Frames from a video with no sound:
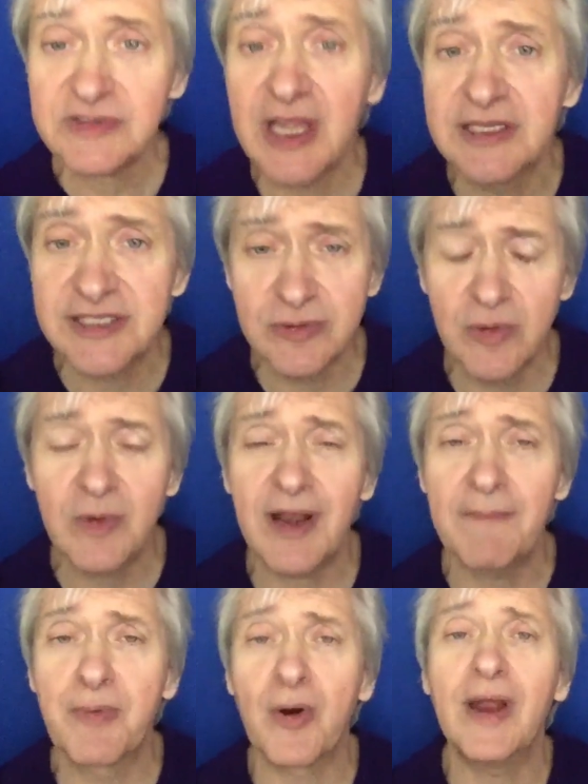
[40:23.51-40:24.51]
And so, Lord,
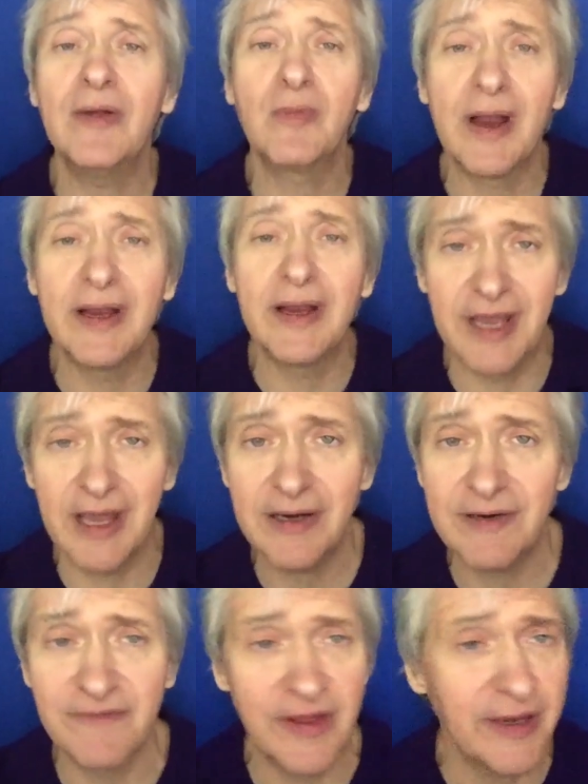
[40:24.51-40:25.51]
I pray right now
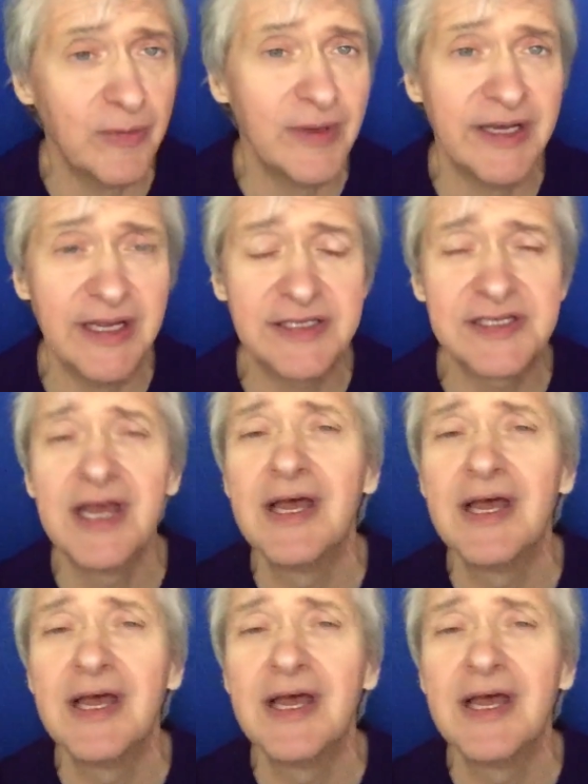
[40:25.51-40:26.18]
if anyone needs